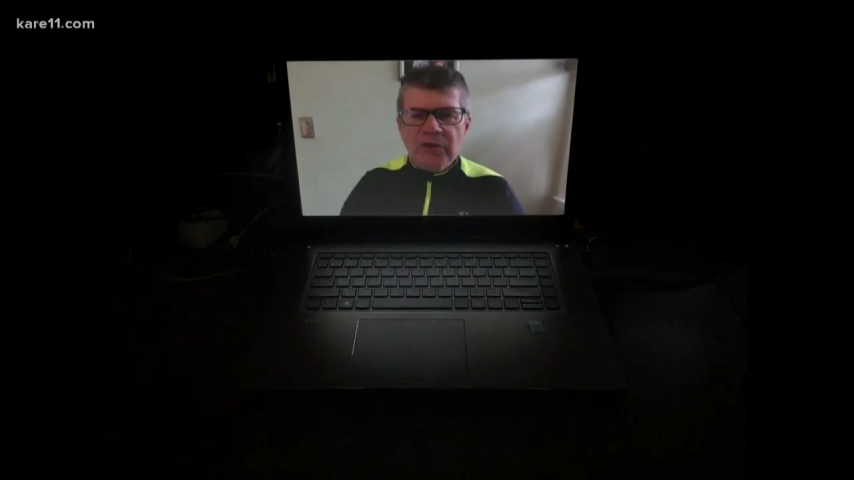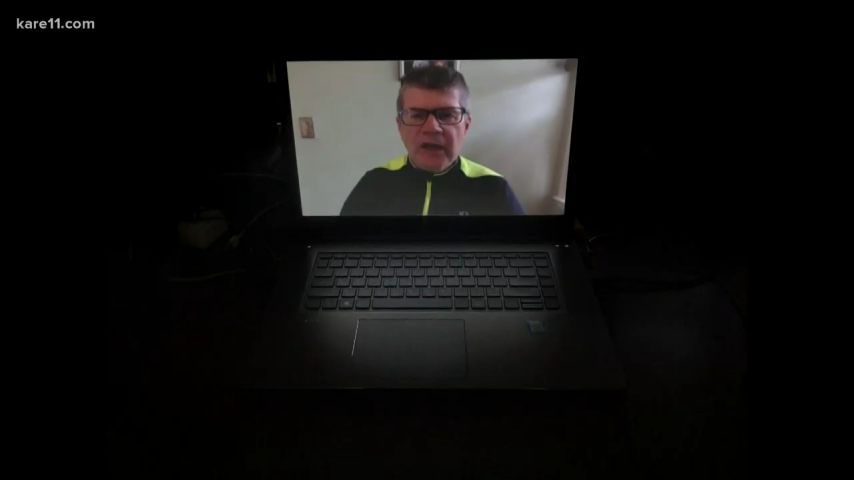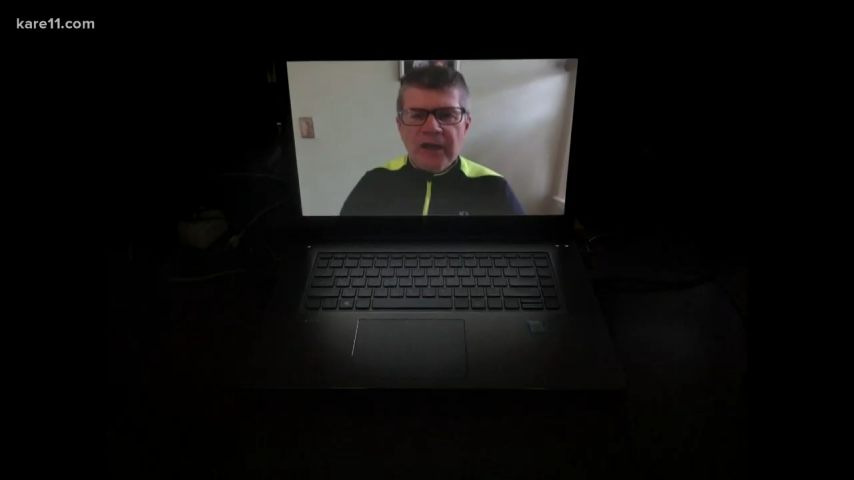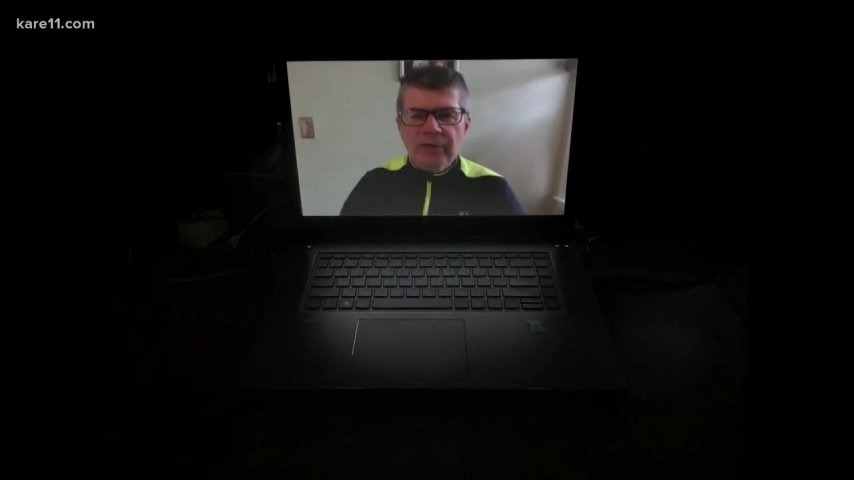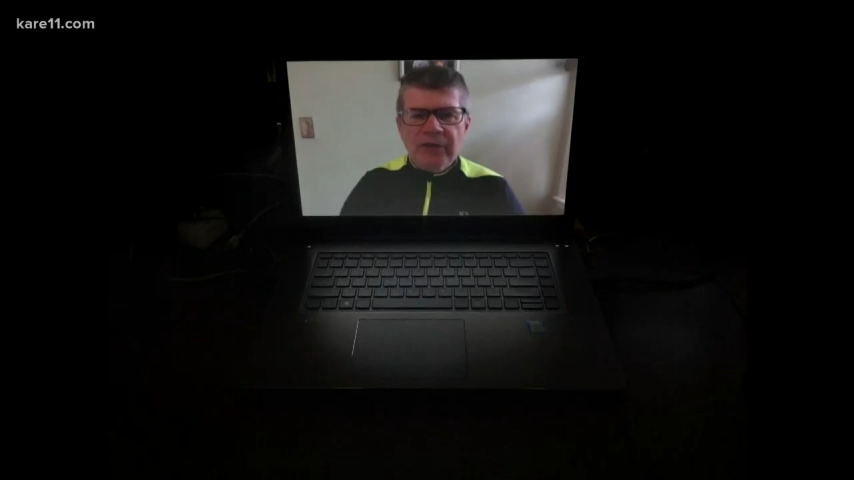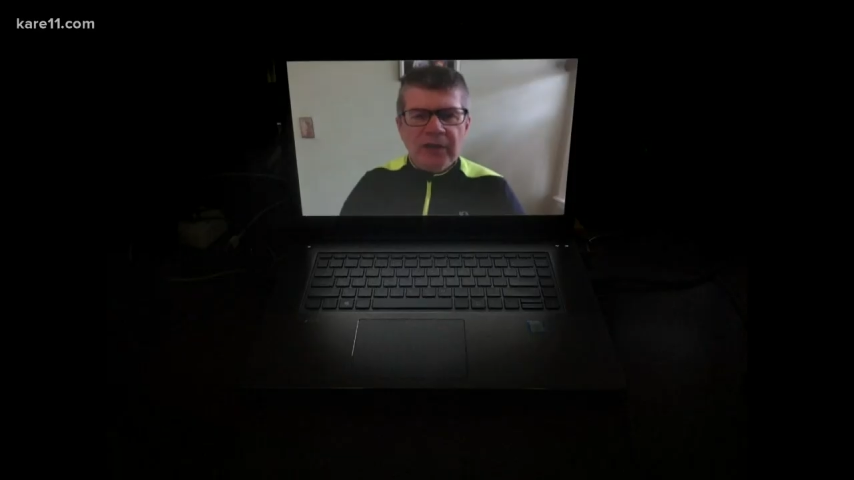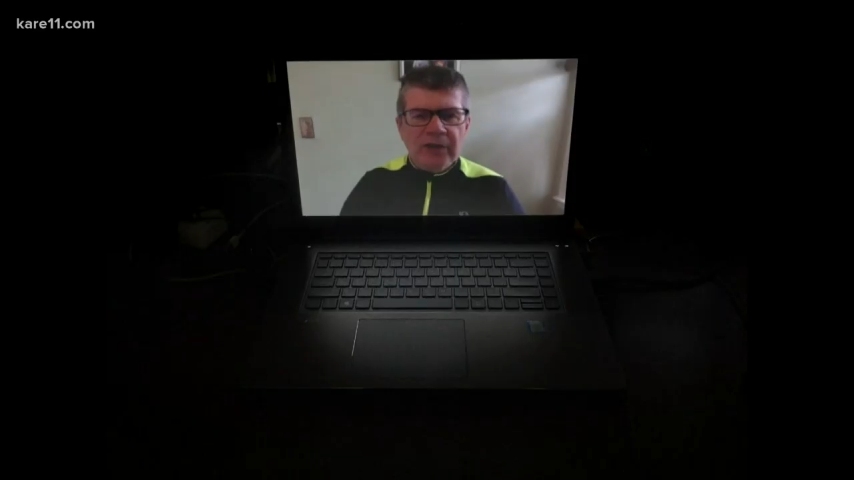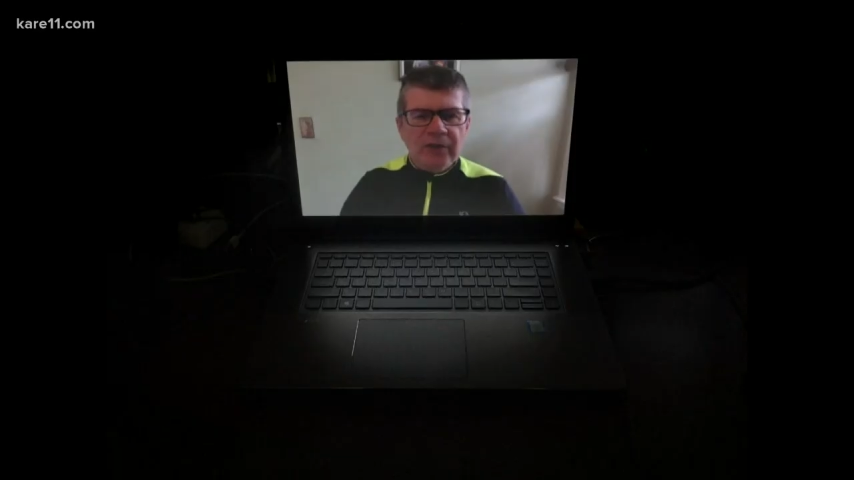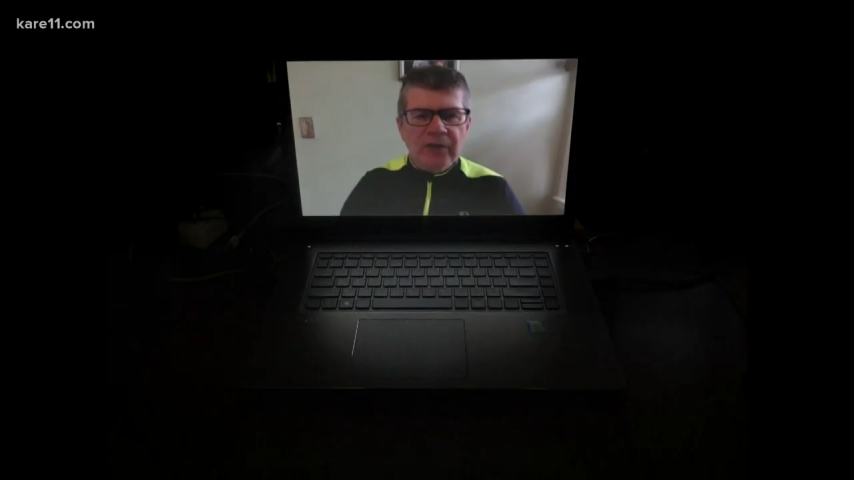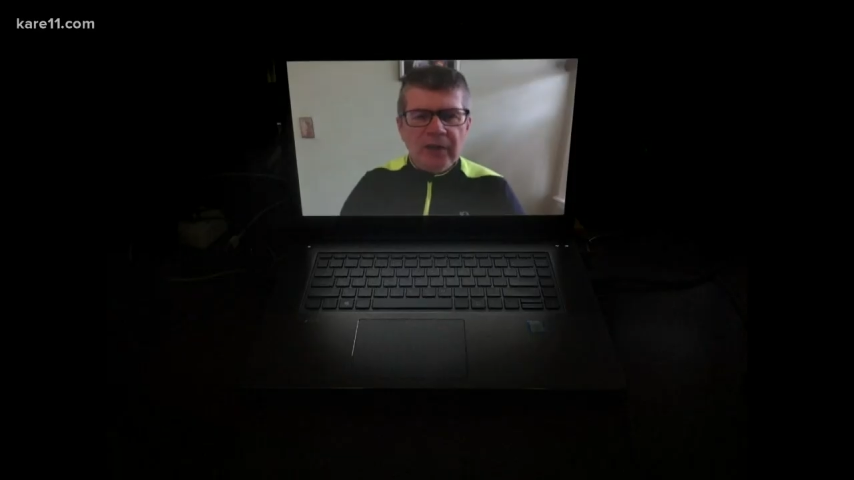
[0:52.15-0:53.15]
You know, a side
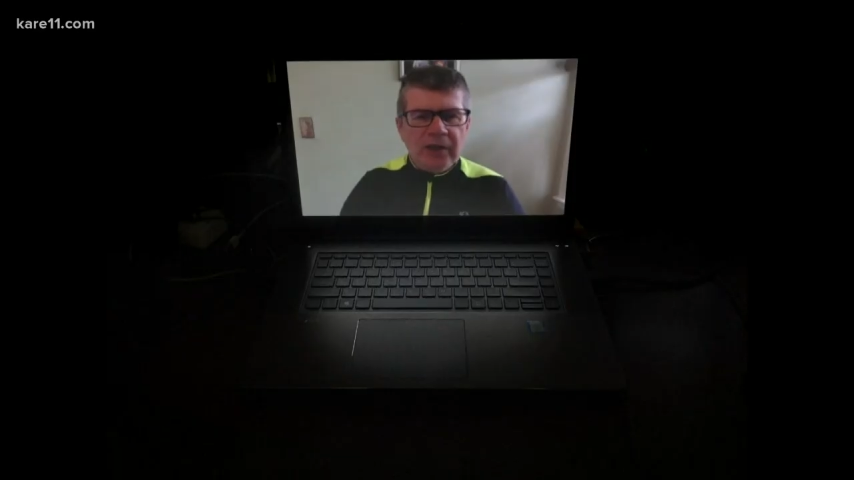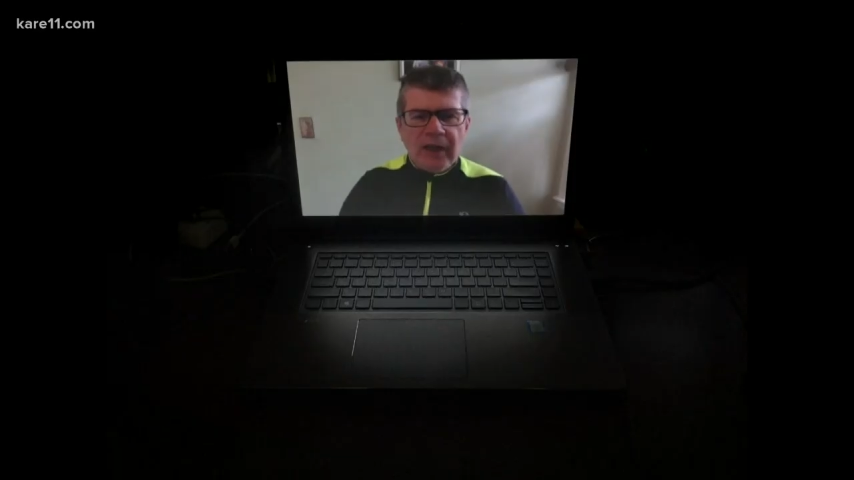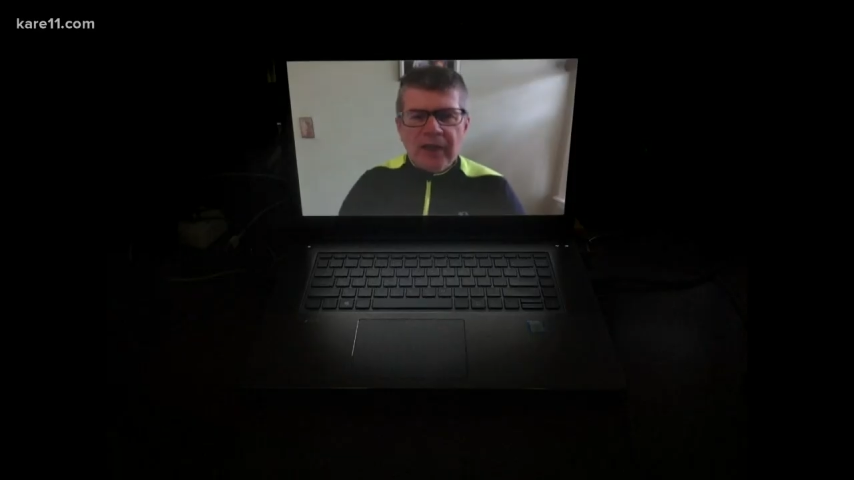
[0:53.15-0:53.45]
effect at,